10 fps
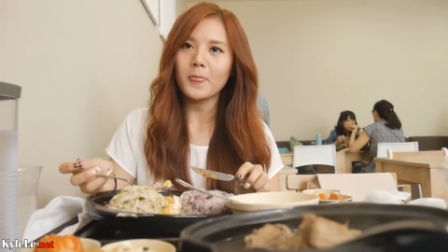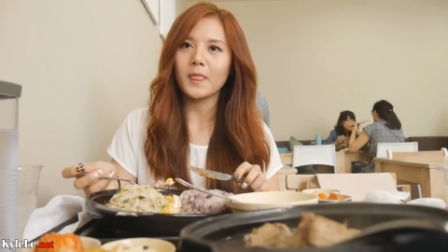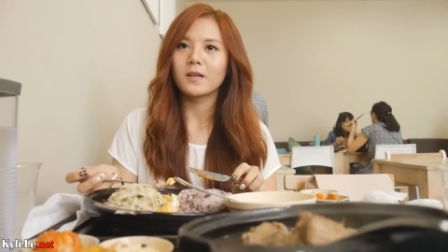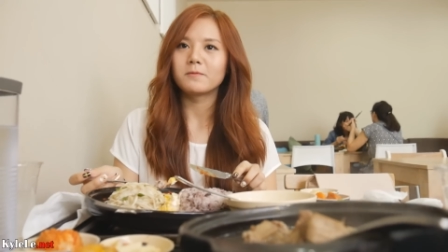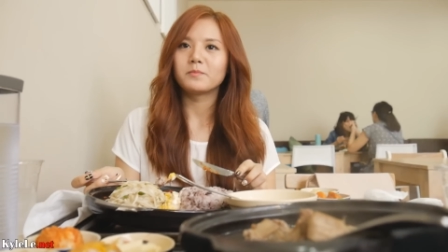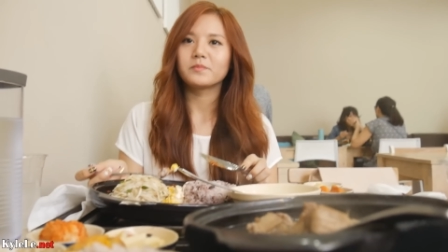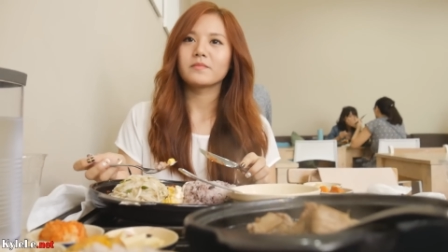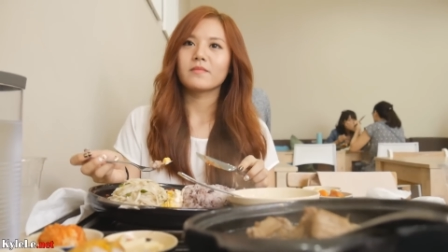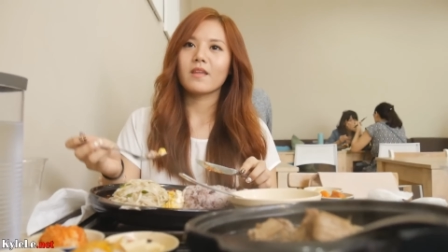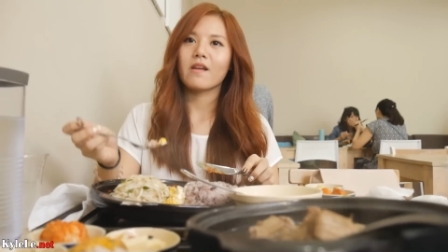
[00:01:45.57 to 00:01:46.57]
And
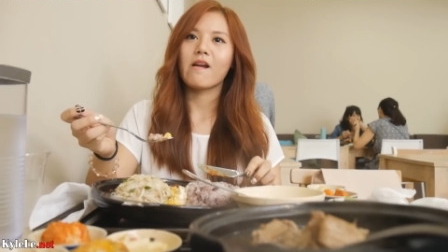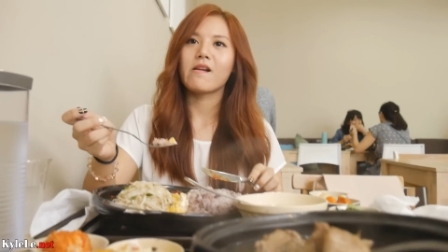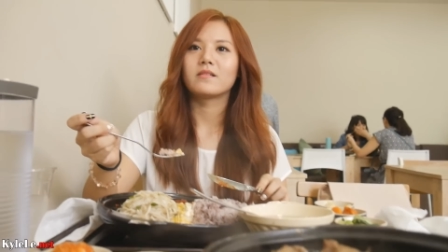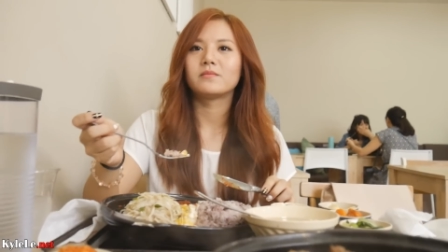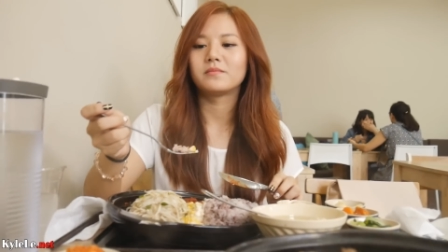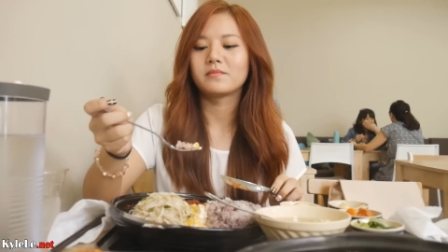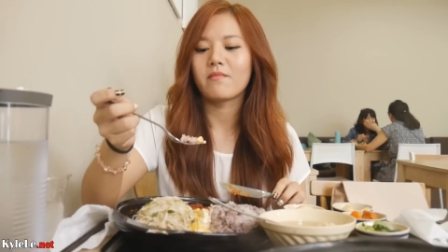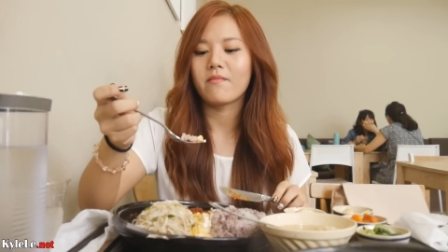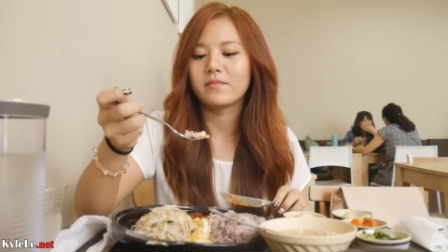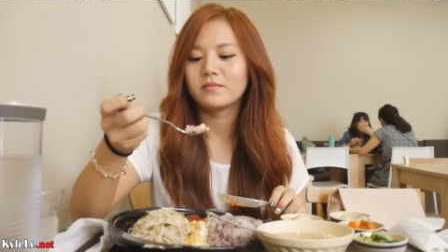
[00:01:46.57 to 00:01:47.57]
uh, a lot of people are like,
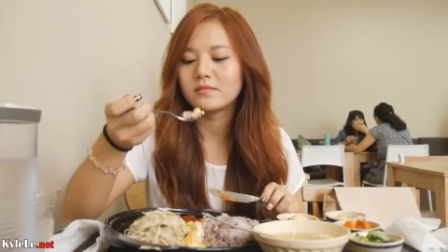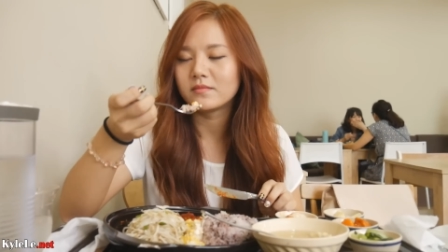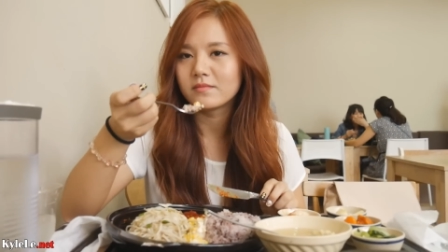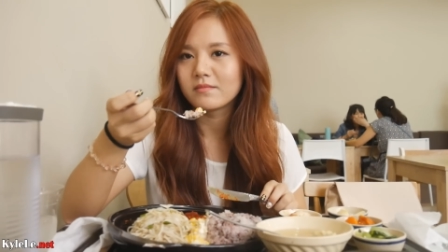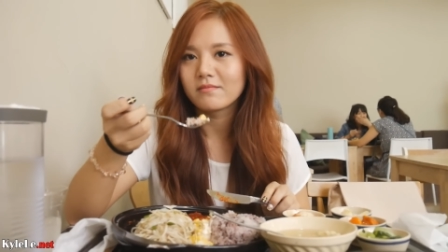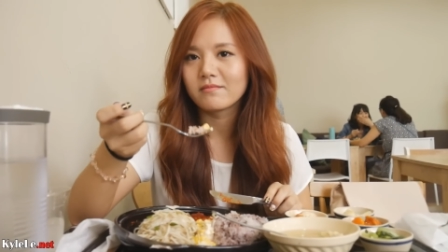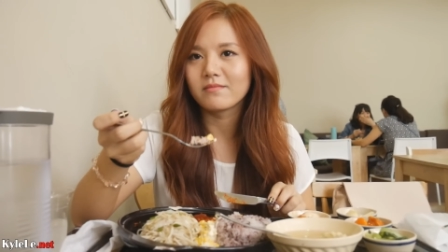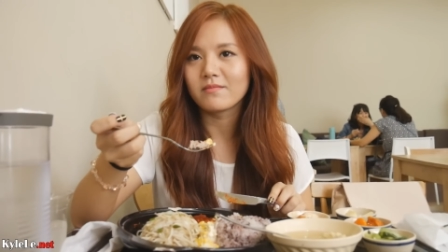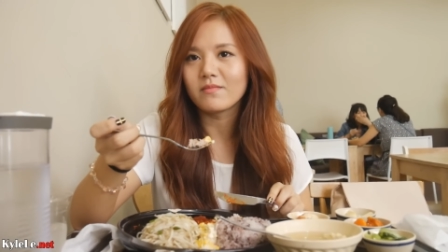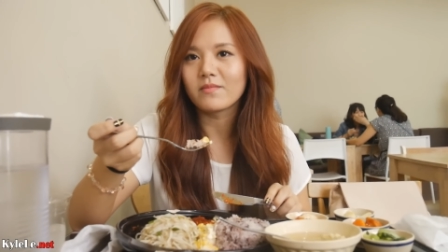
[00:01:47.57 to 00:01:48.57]
oh, who's that? But
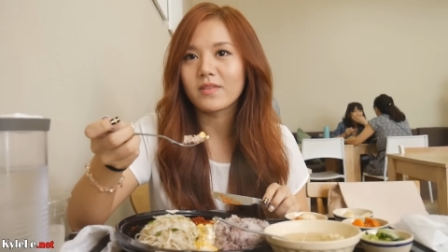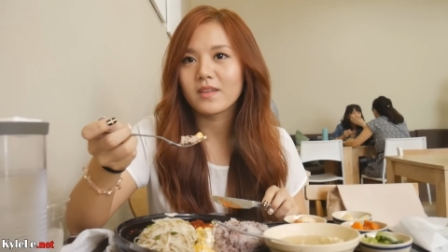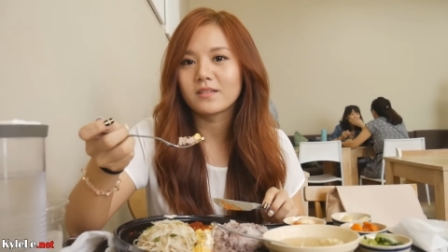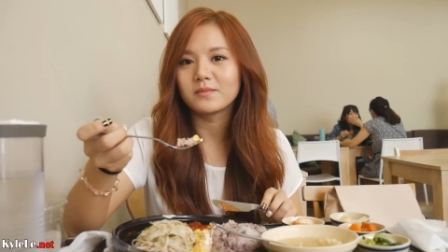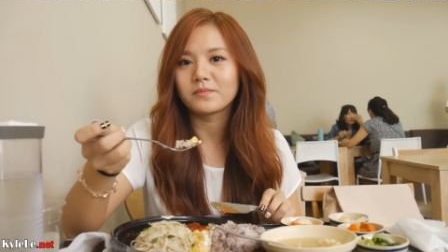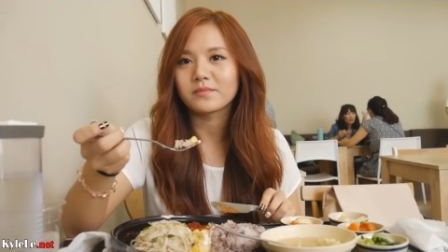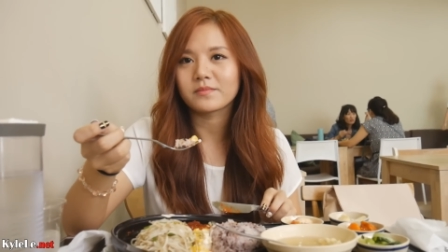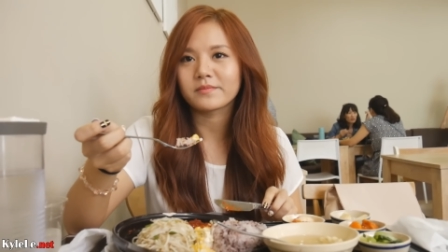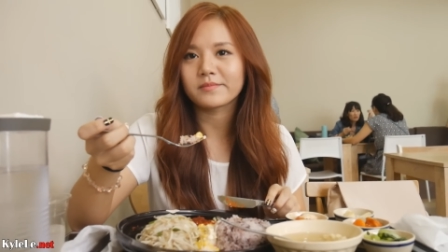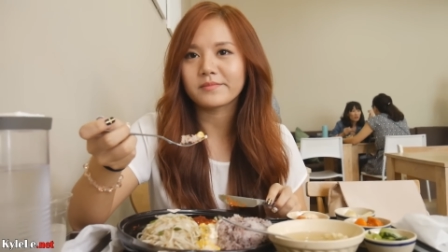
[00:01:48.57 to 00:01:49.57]
many of you are going to be like, oh my
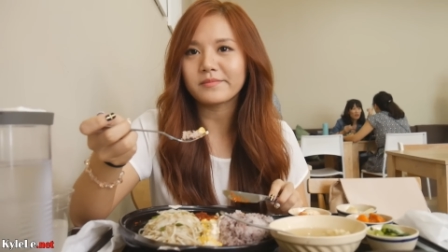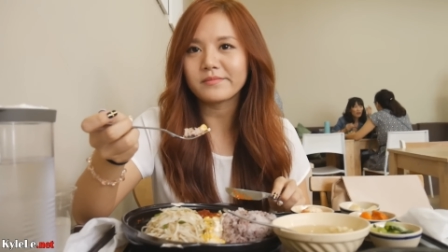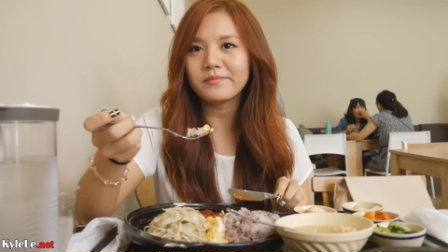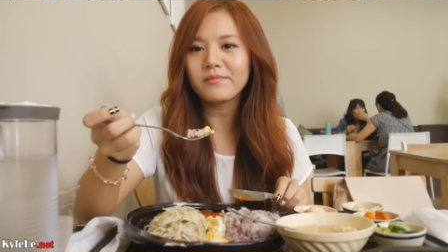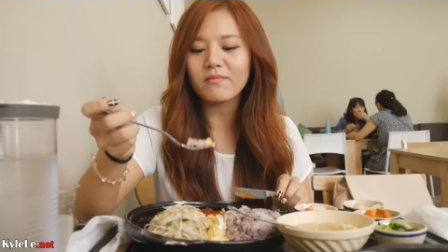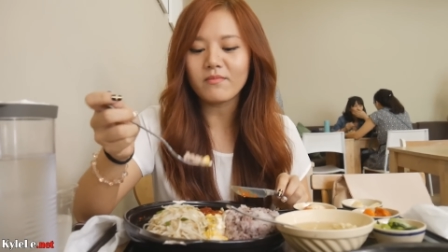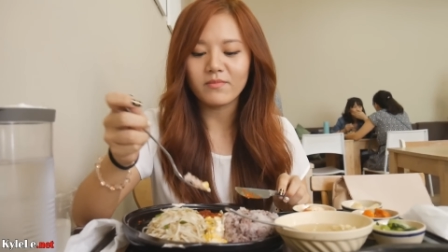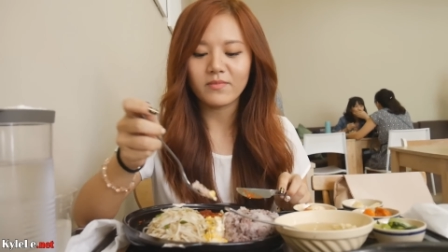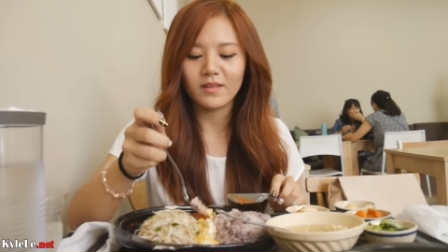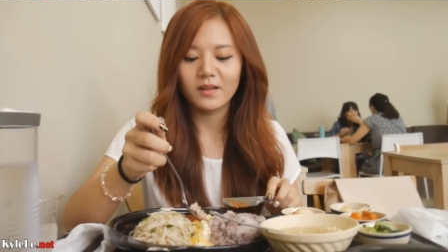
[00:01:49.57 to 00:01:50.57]
gosh, it's Nikki. And they're
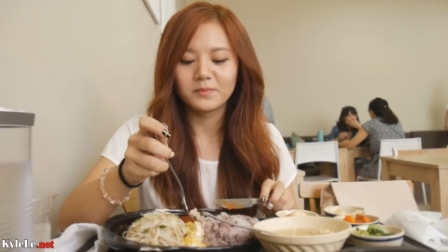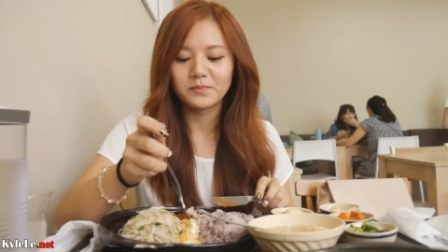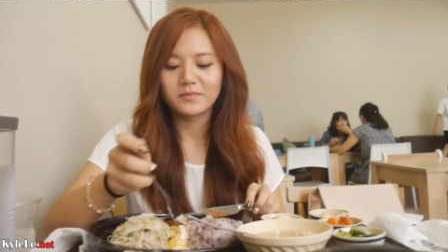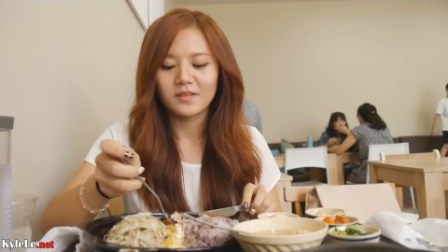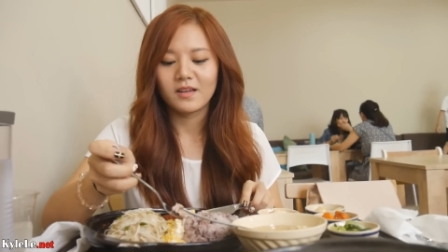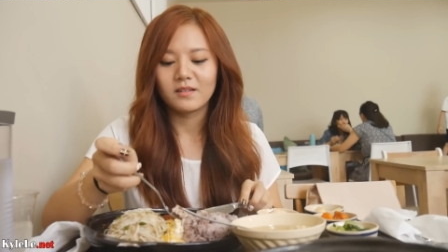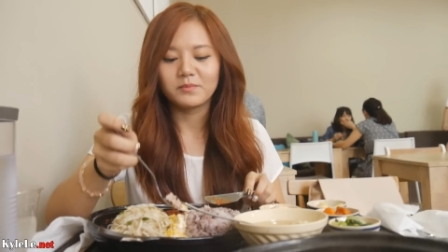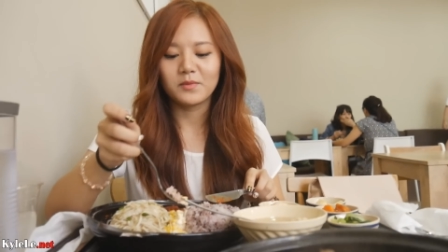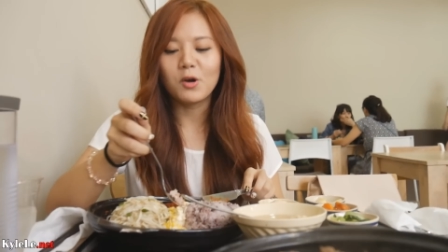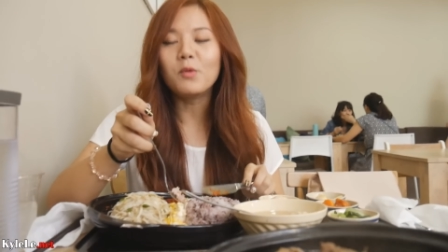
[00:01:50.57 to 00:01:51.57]
going to thumbs up immediately
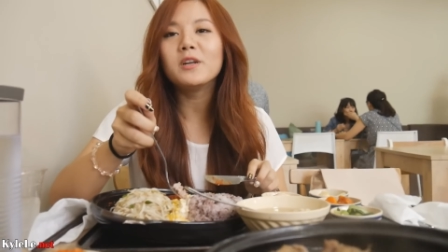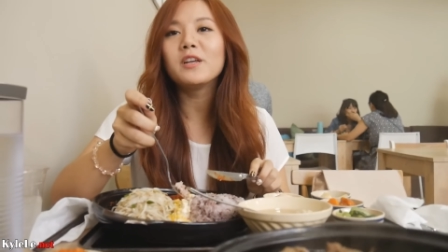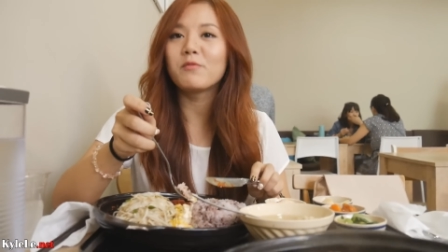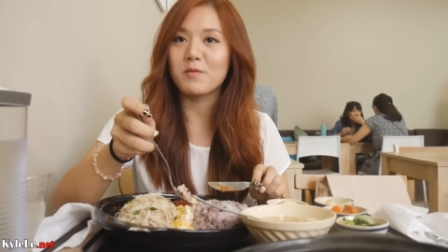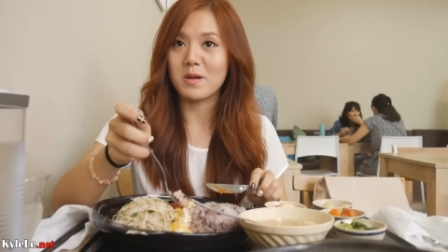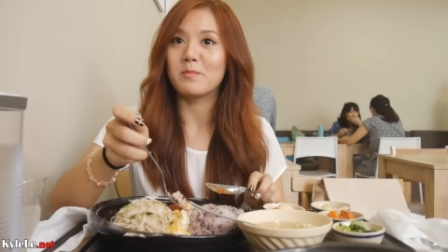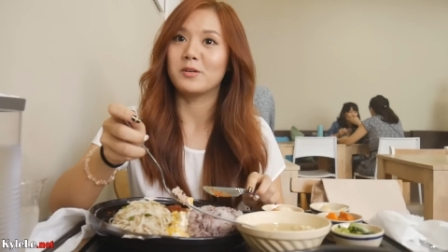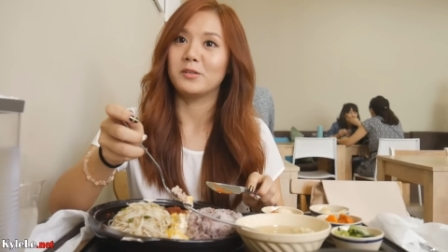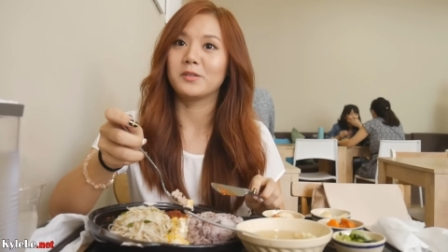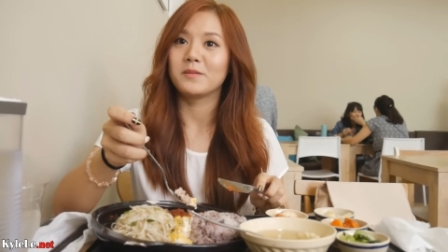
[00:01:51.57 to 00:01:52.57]
because. Nobody
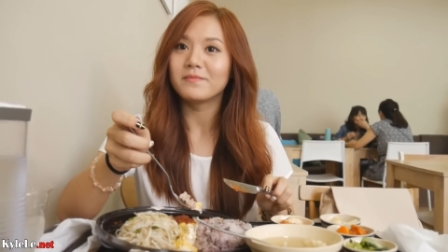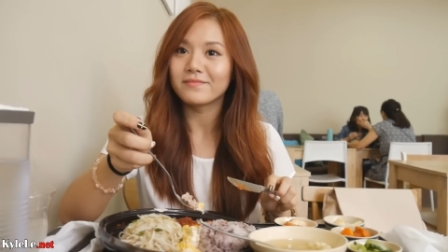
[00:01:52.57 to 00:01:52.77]
remembers.